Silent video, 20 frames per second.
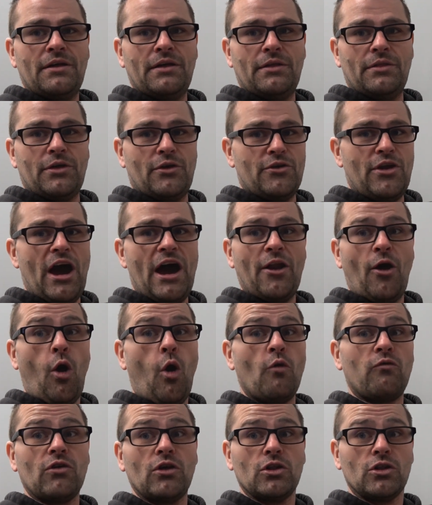they're not
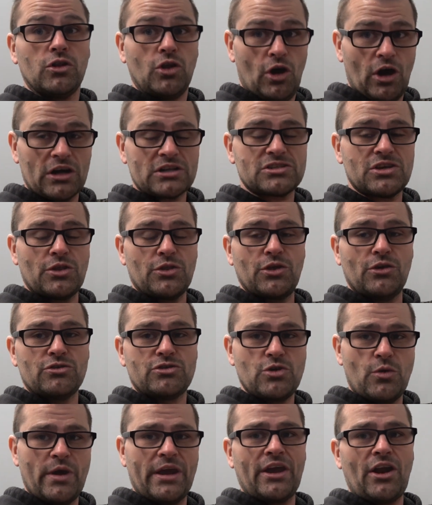overlooked. They're
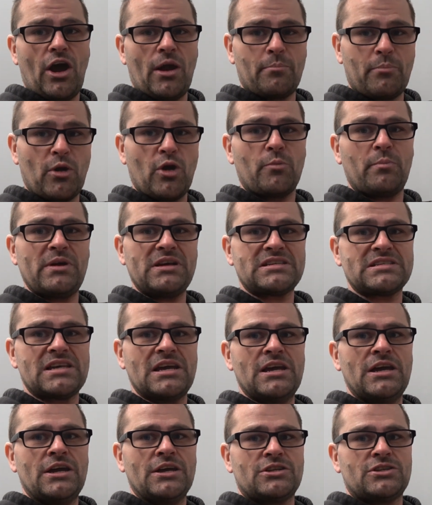doing it on purpose
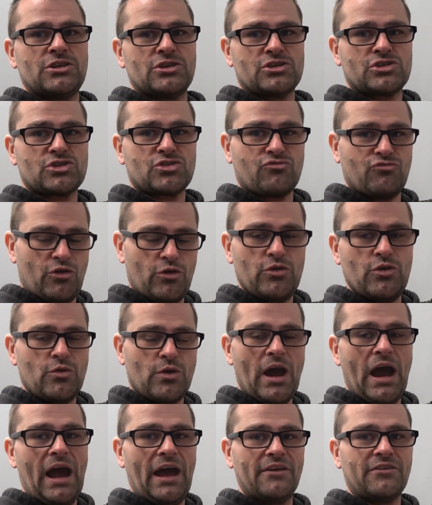to screw you
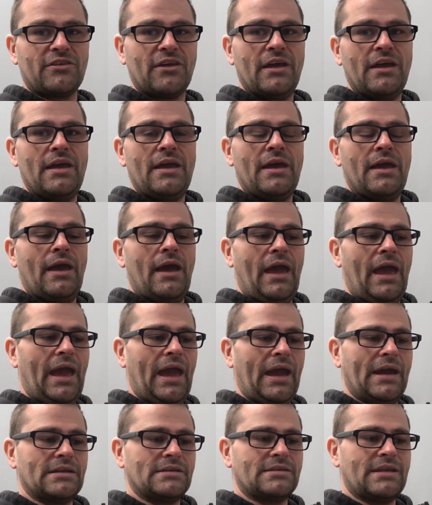guys.
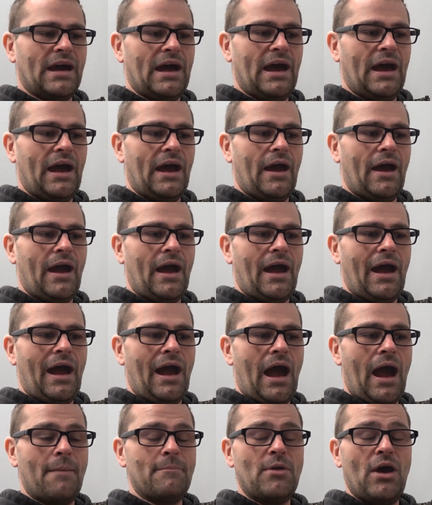And
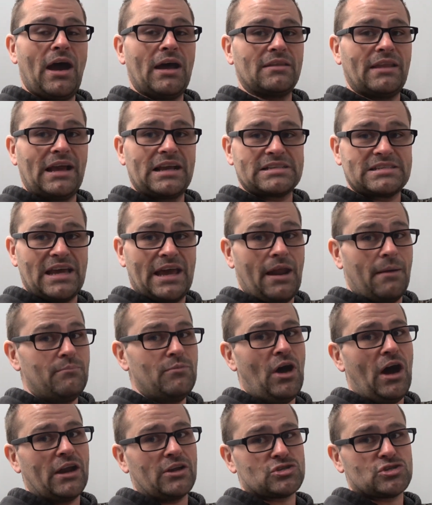I'm not, like I said, I'm
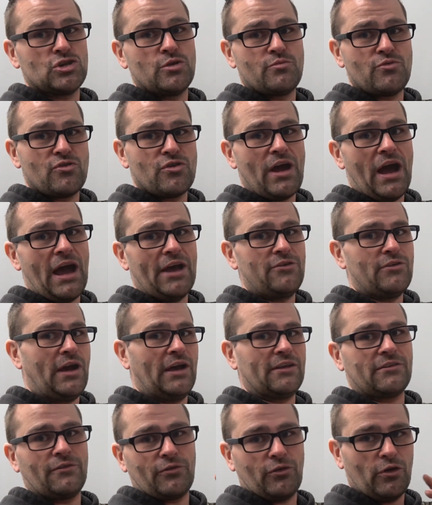not a Subaru guy. You
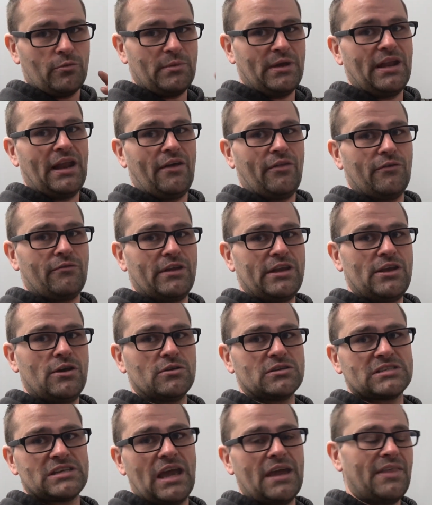guys have heard me in other
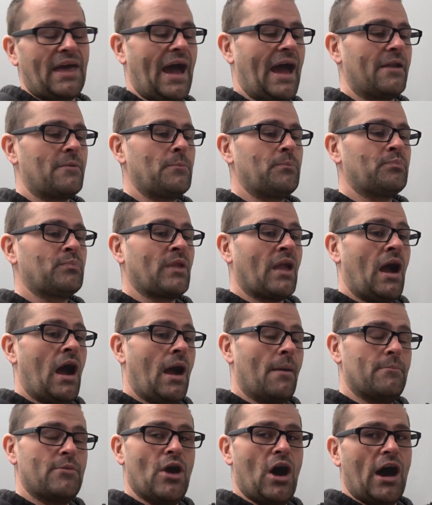videos say that.
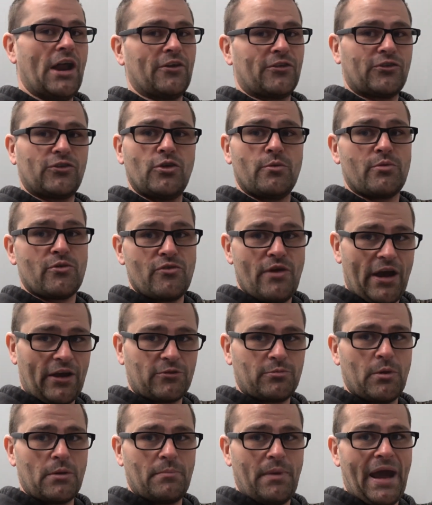I'm not a Subaru
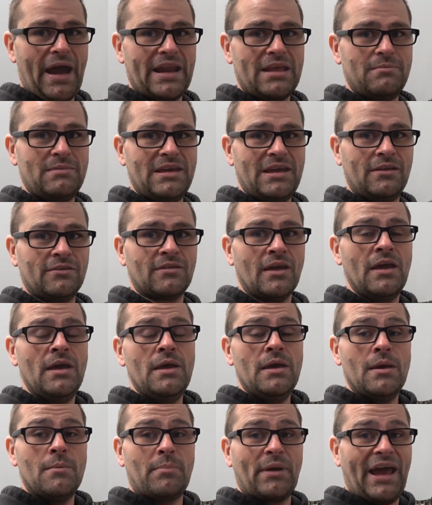expert by any means.
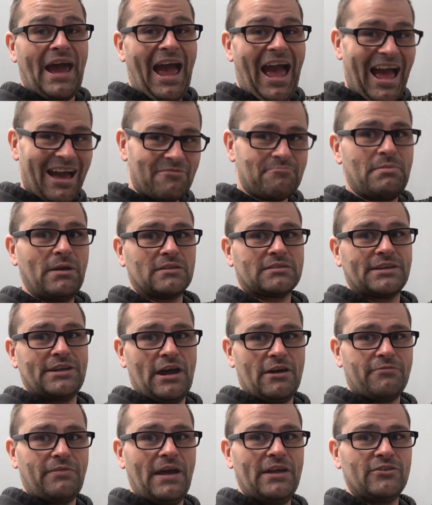But I have built
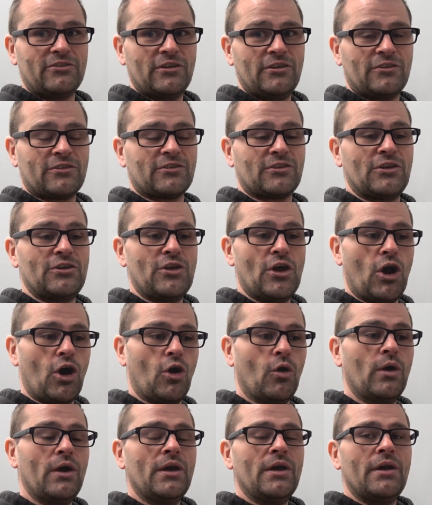enough engines to
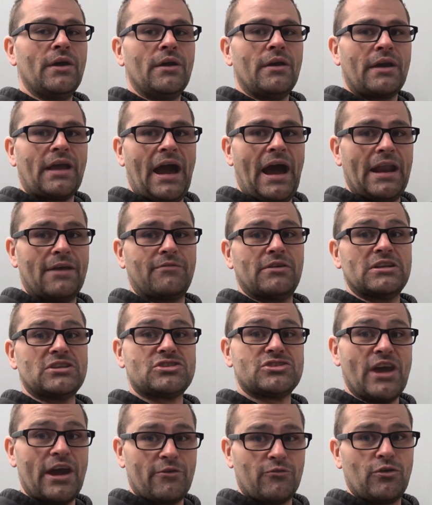know kind of a
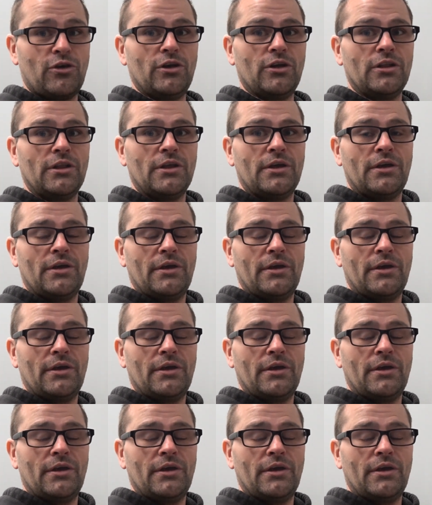general